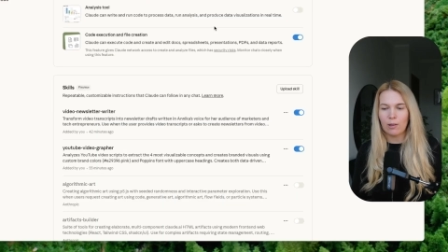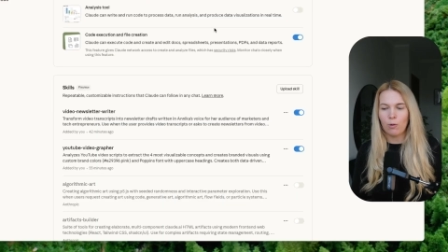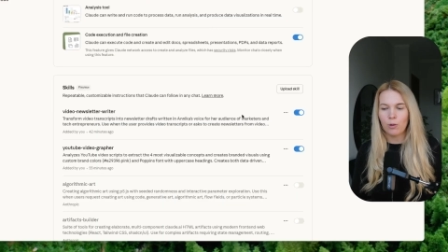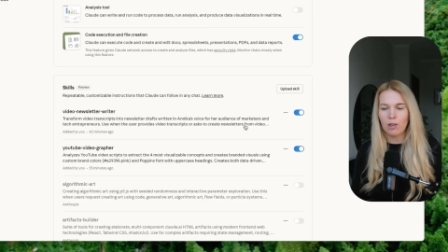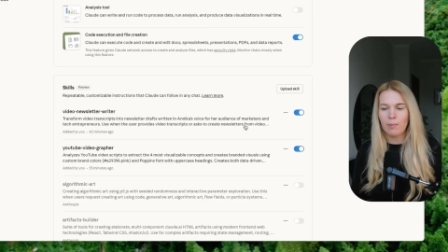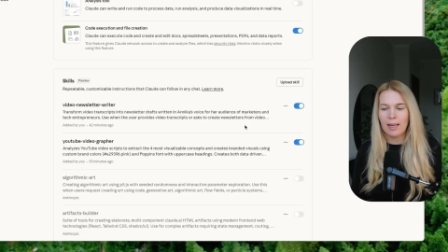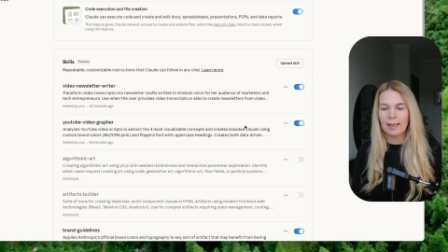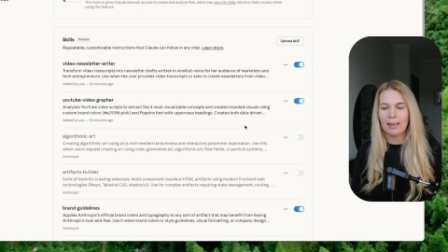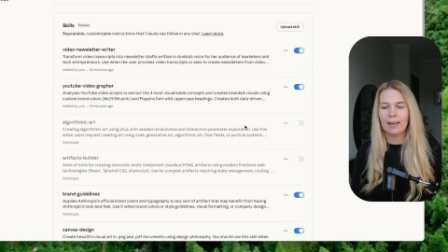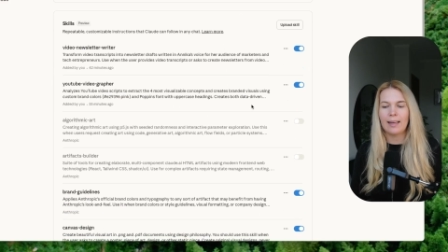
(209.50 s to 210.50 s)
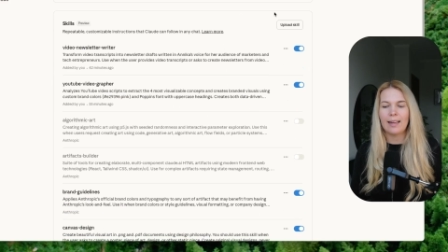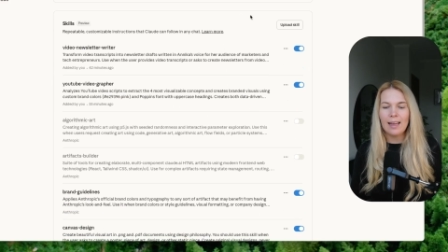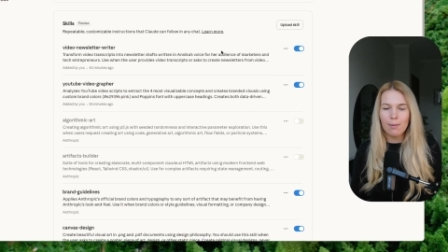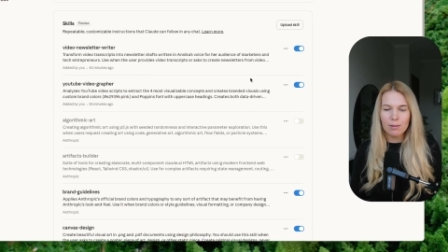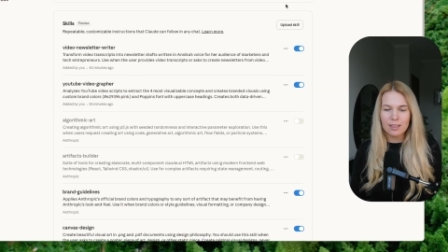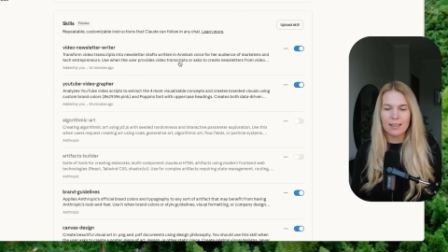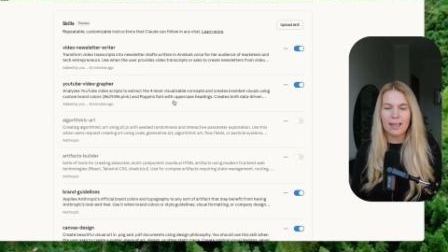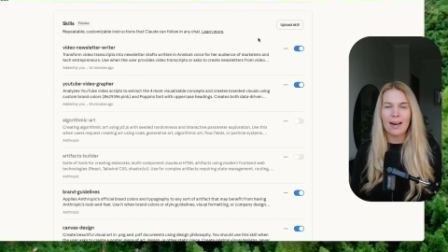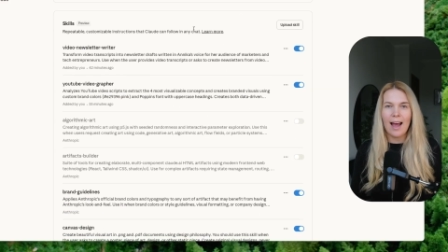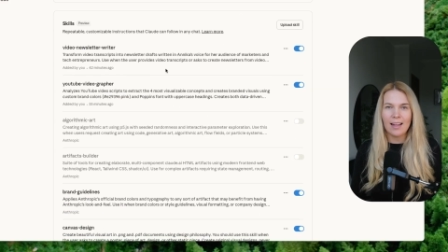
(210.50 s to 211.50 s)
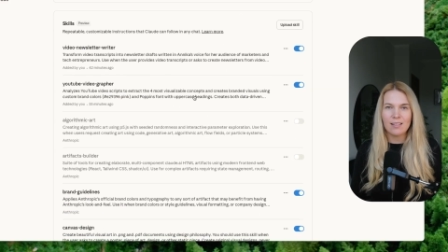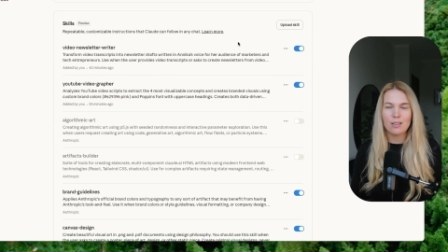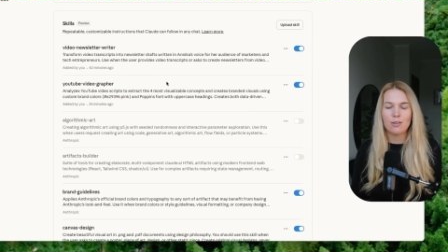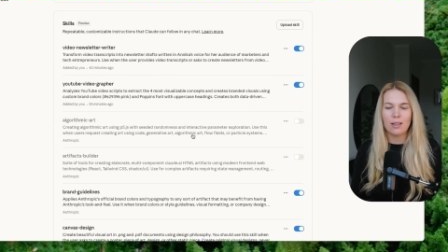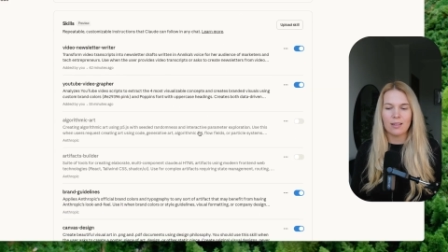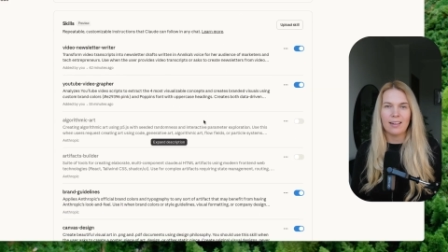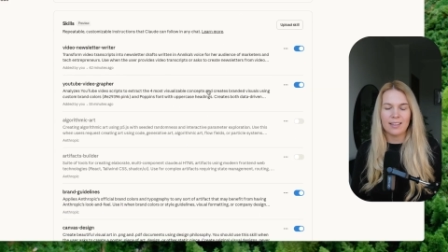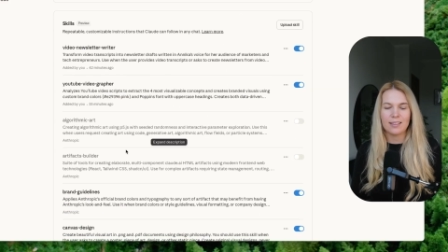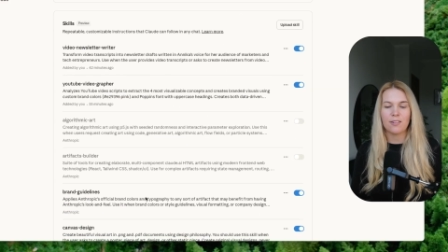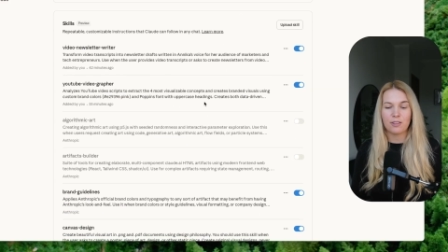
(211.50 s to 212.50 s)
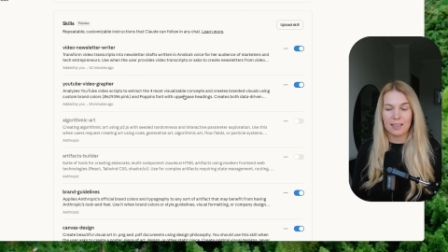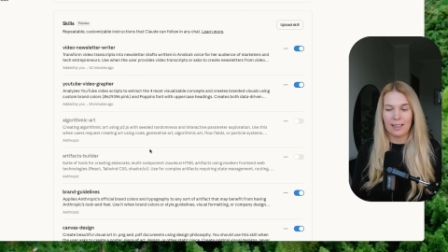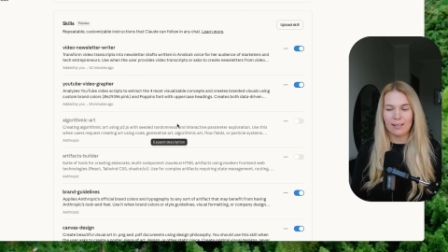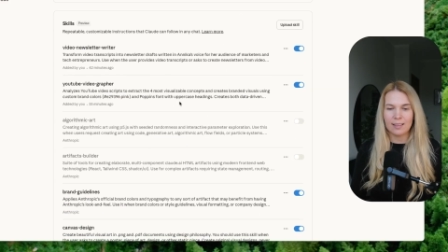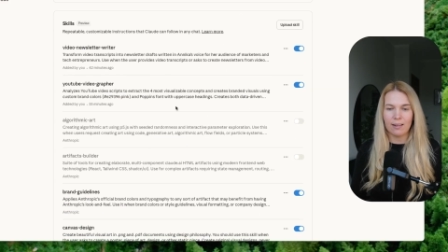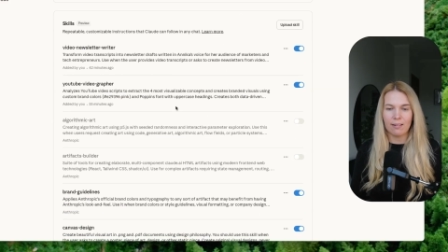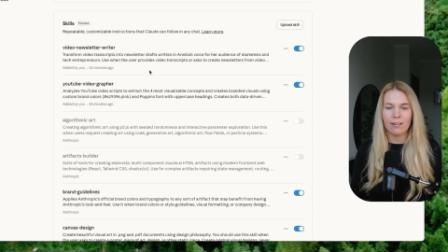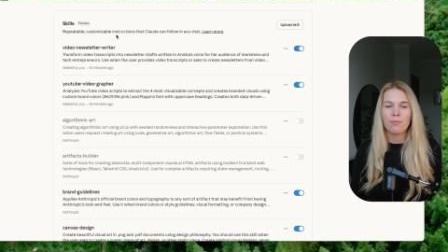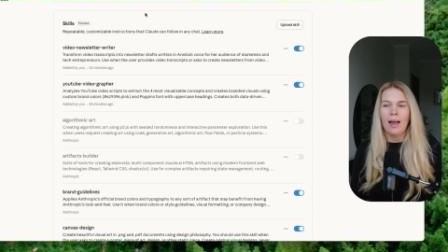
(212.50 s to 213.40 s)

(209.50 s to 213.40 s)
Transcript: automatically enables it and adds to this list of skills here